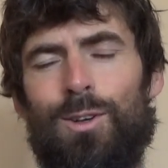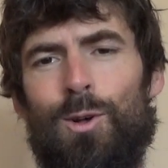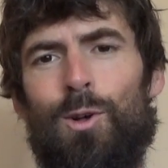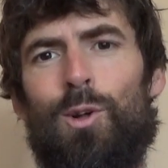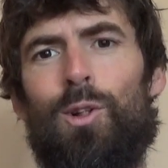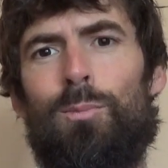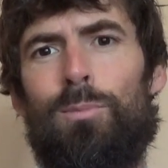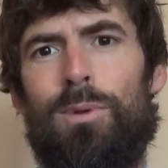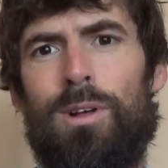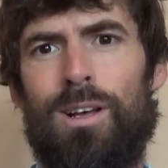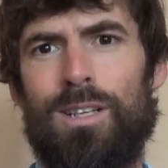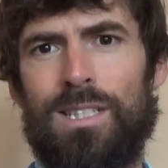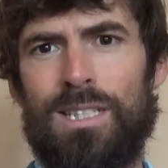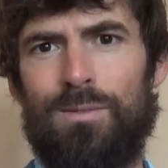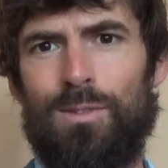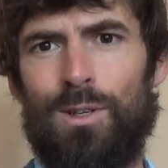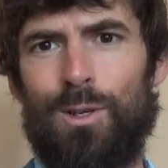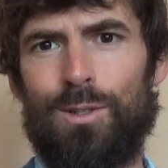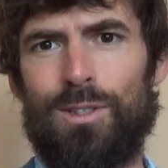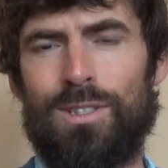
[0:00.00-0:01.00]
all parts
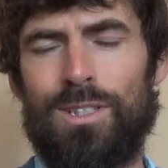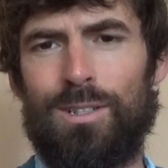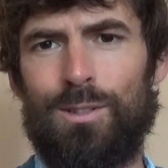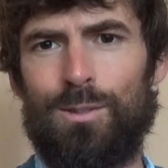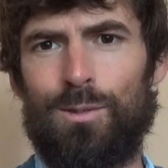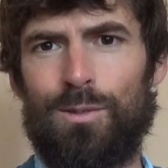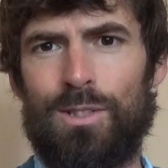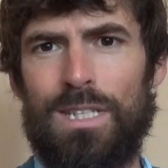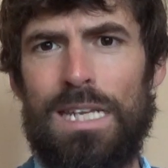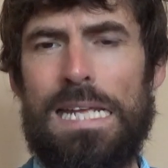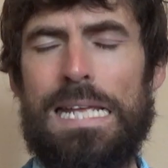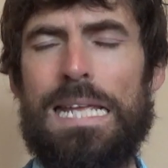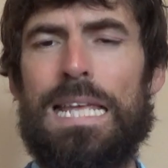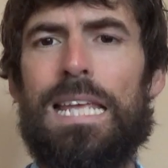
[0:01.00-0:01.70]
of ourselves,